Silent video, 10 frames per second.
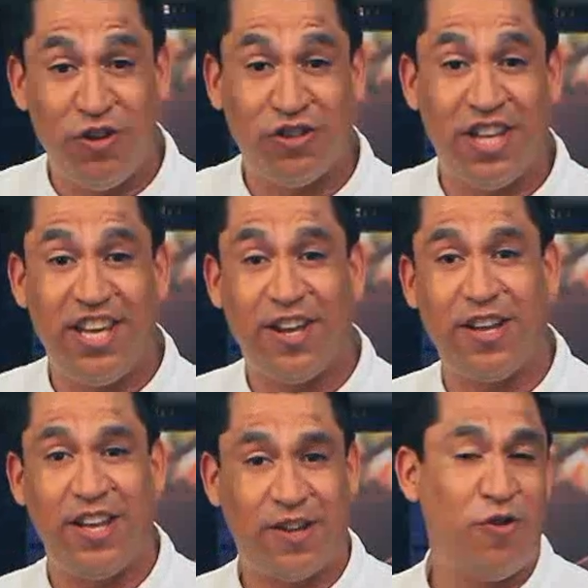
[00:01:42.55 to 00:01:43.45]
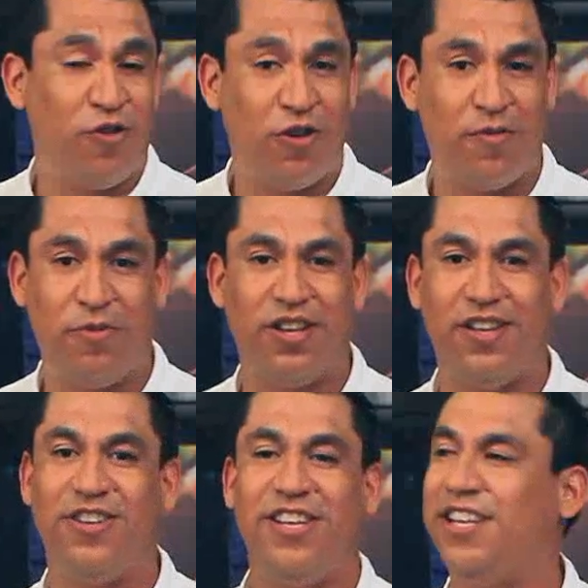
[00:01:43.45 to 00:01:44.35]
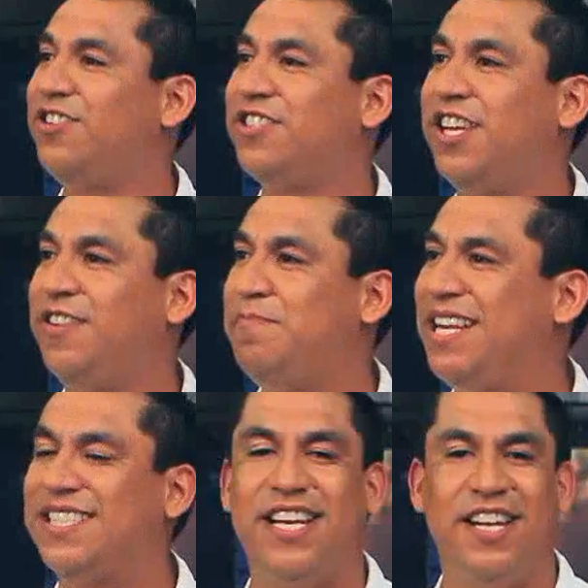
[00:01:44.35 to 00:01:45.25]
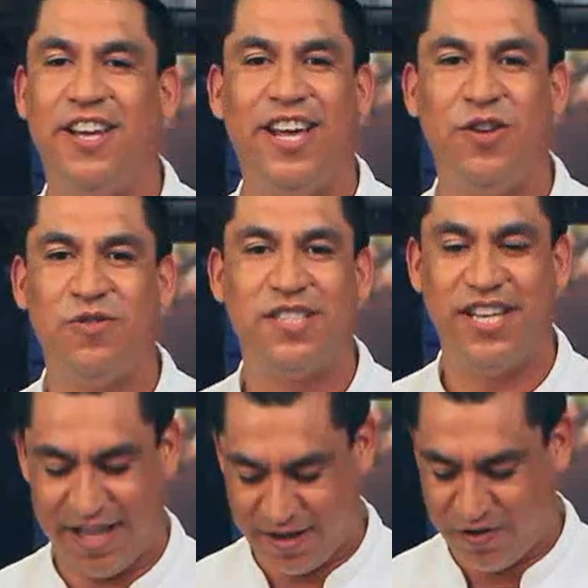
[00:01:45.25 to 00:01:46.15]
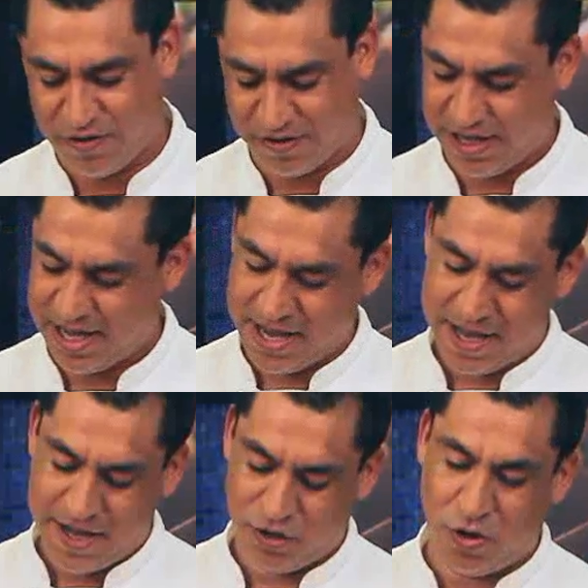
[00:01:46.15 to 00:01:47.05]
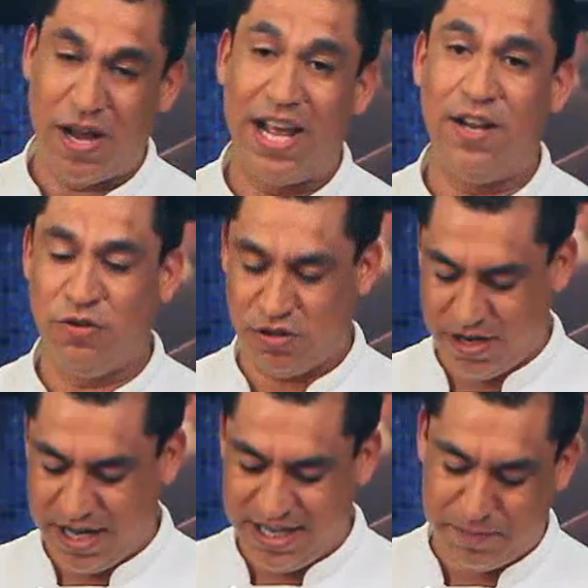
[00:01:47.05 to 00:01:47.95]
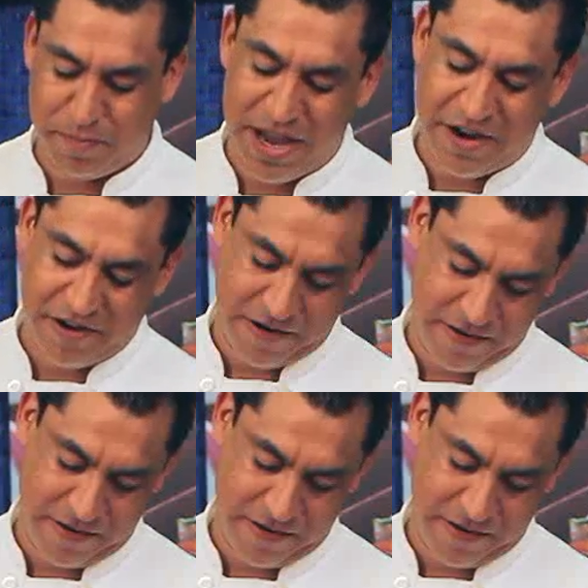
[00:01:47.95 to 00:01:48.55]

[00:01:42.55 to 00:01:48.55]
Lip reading: You think it cooked, but it's just the milks and the egg yolks, they get cooked. So what I'll use today is beer.